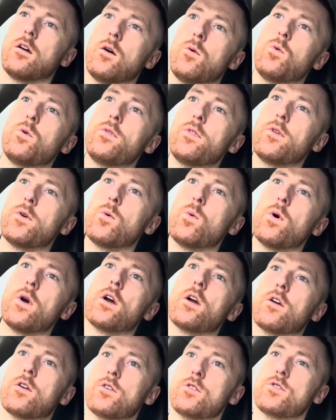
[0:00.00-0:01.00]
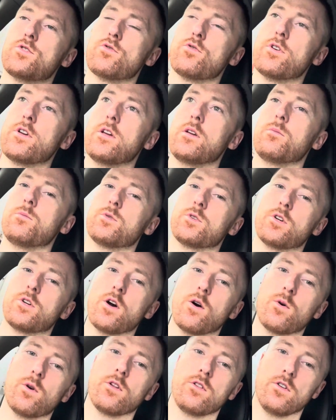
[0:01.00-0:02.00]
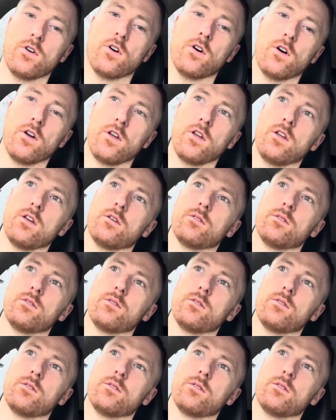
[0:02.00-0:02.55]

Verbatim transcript: wonder where dreams go to die.